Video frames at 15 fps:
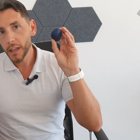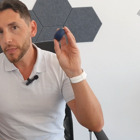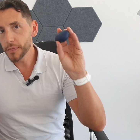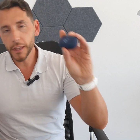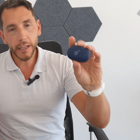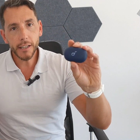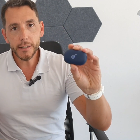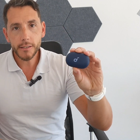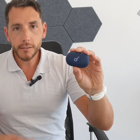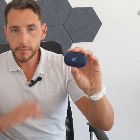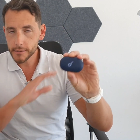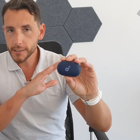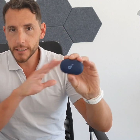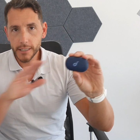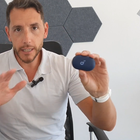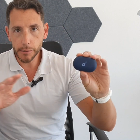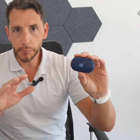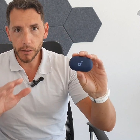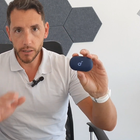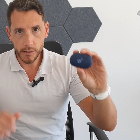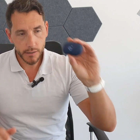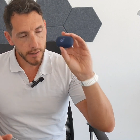These,
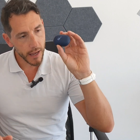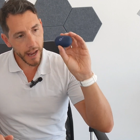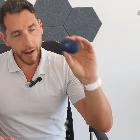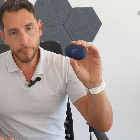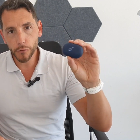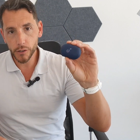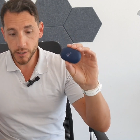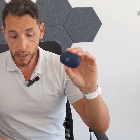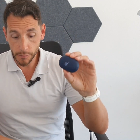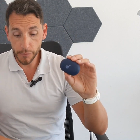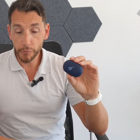seamless. Every time.